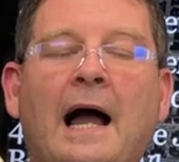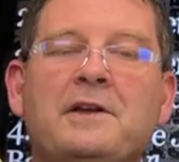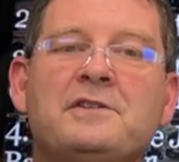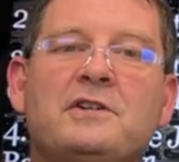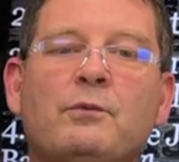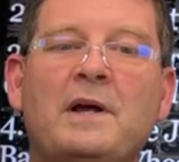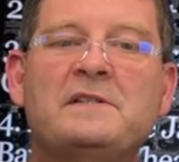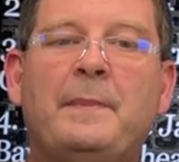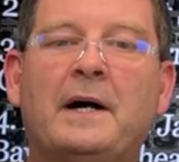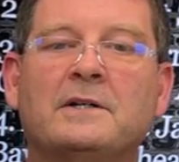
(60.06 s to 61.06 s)
I used to
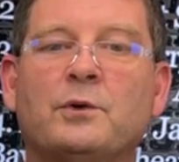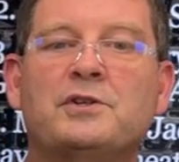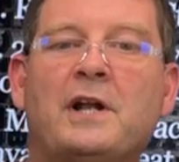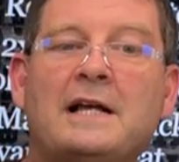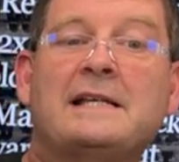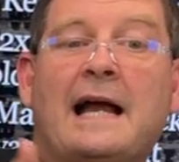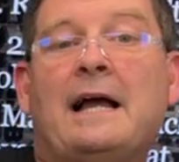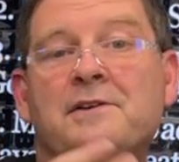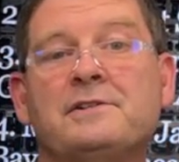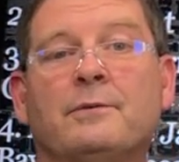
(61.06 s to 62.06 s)
raise bugs, or should I say, I
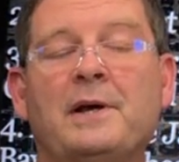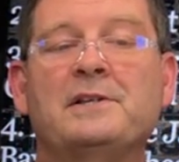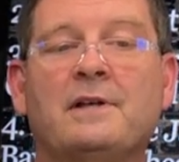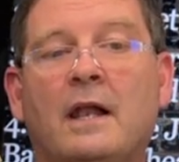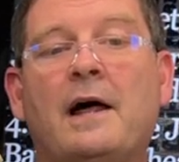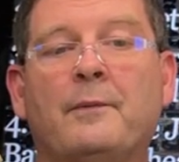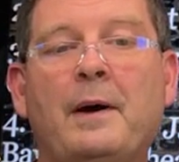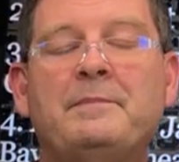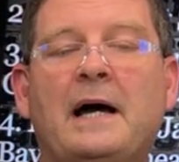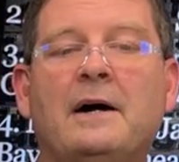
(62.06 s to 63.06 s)
used to raise a lot of
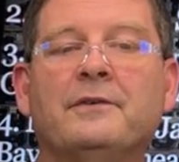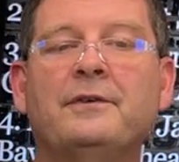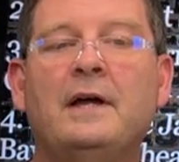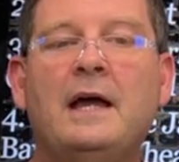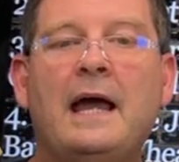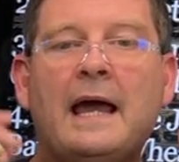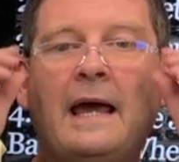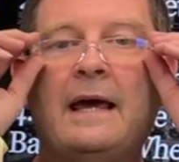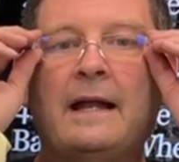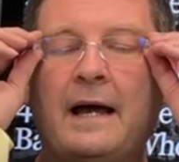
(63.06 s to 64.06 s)
reptiles,
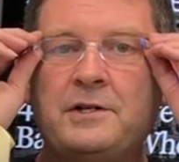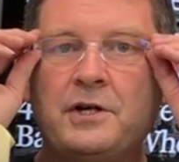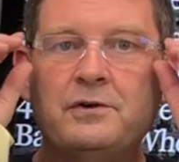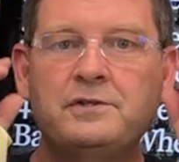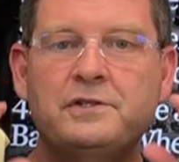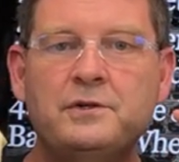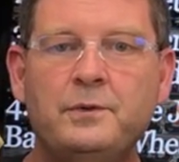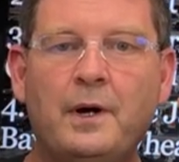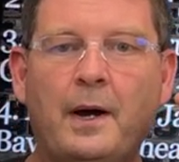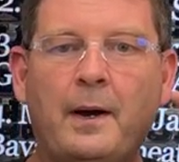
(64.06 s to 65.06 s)
and I chose
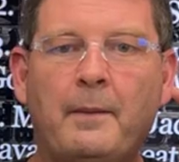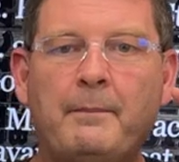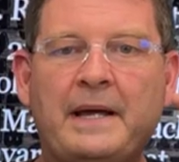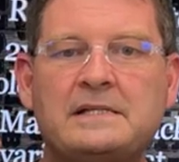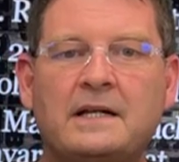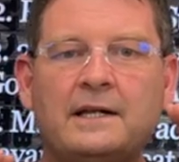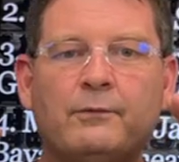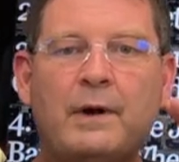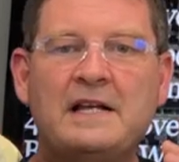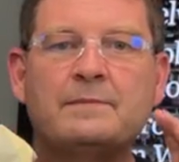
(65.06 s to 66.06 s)
to basically
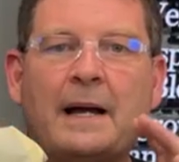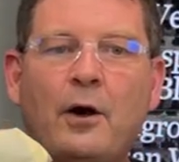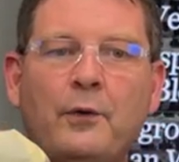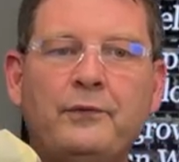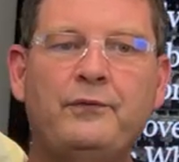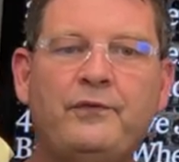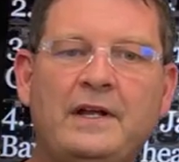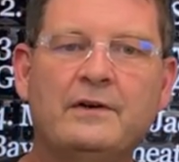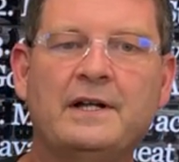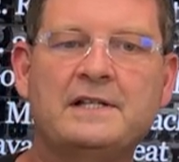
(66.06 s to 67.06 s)
raise my own
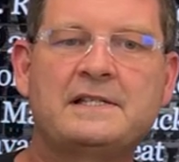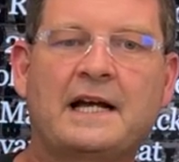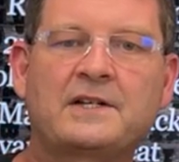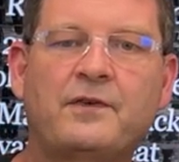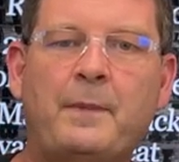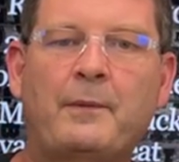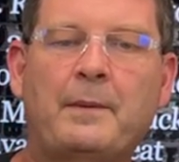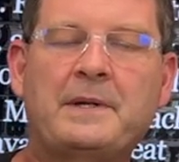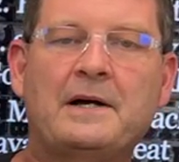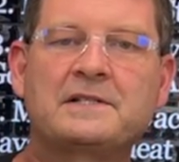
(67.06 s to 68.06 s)
feeder insects for my
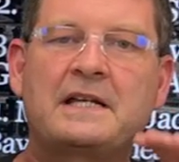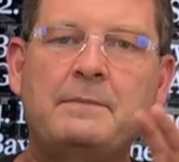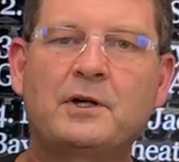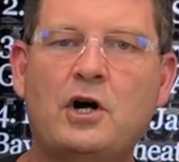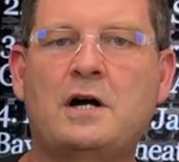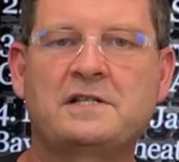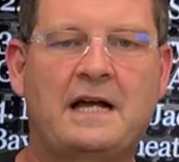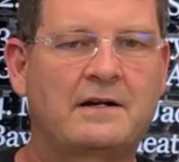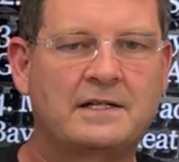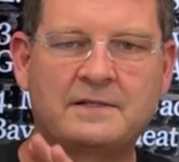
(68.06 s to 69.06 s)
reptiles to keep the cost
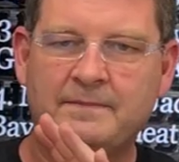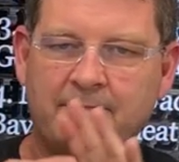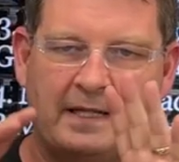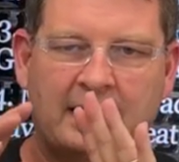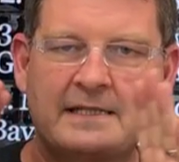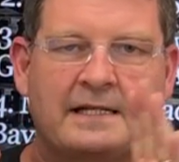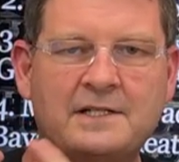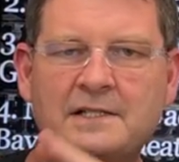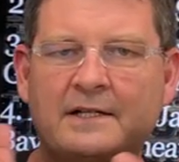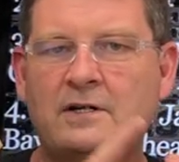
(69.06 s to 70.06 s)
down, because like I said,
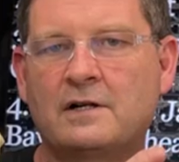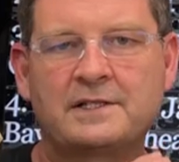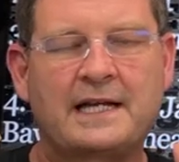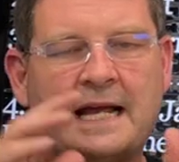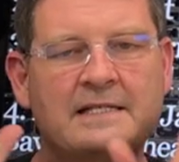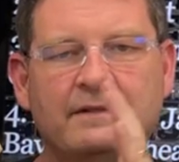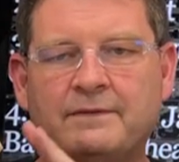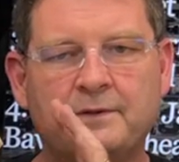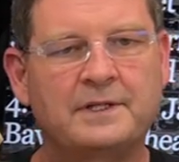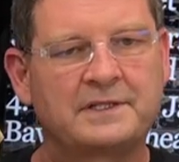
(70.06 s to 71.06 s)
just like dogs and cats, the
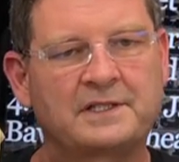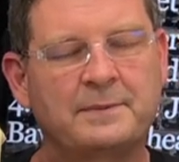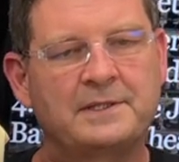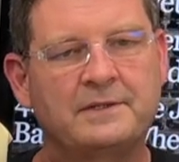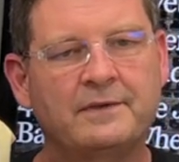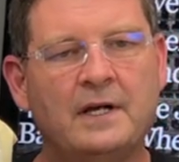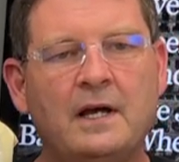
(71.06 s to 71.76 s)
food gets expensive.